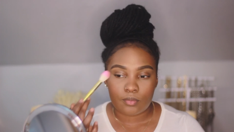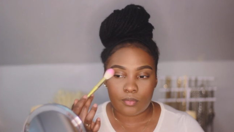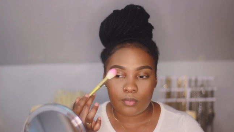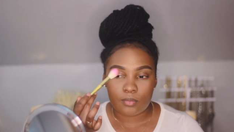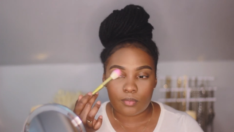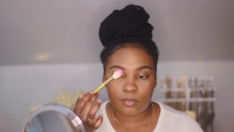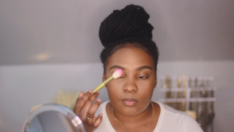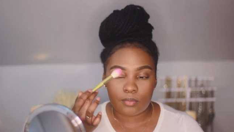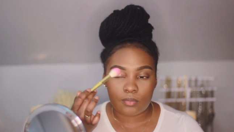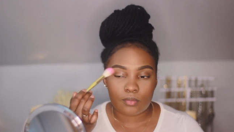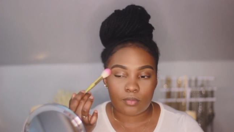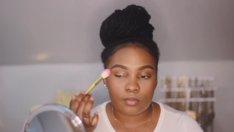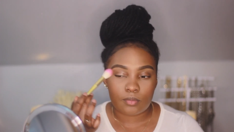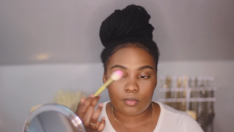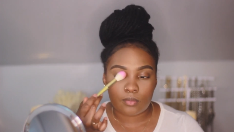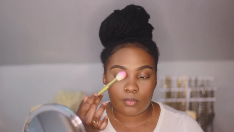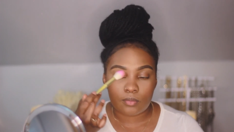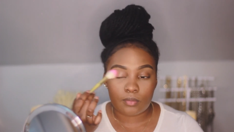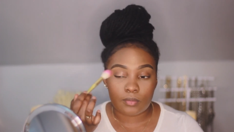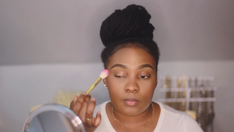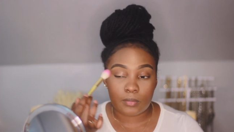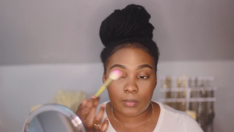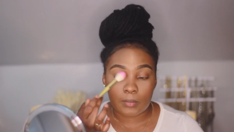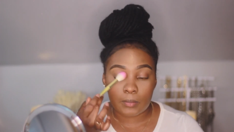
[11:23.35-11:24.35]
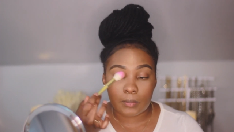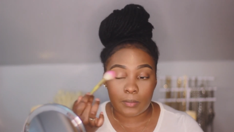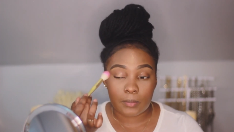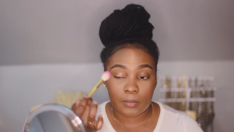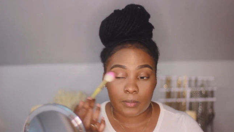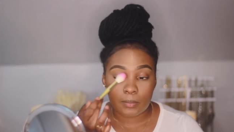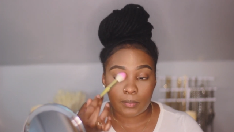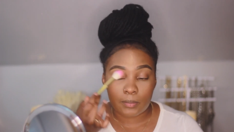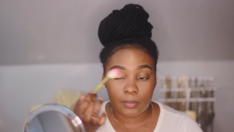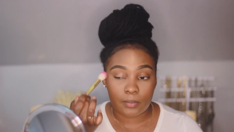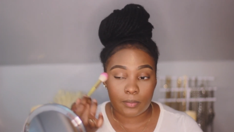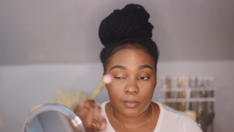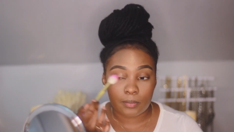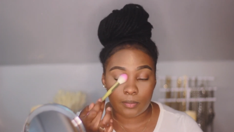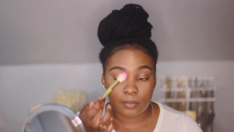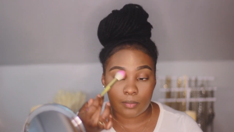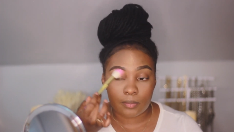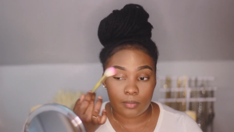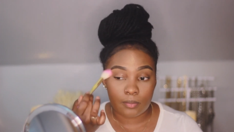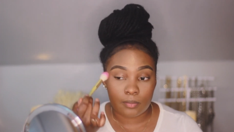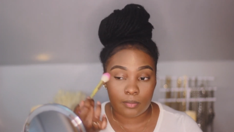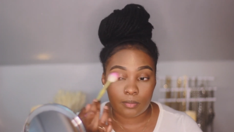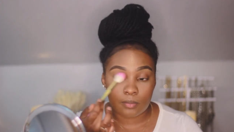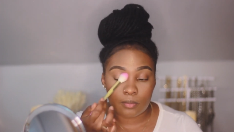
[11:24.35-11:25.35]

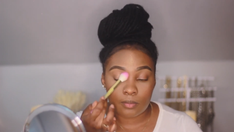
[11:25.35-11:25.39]
[no speech]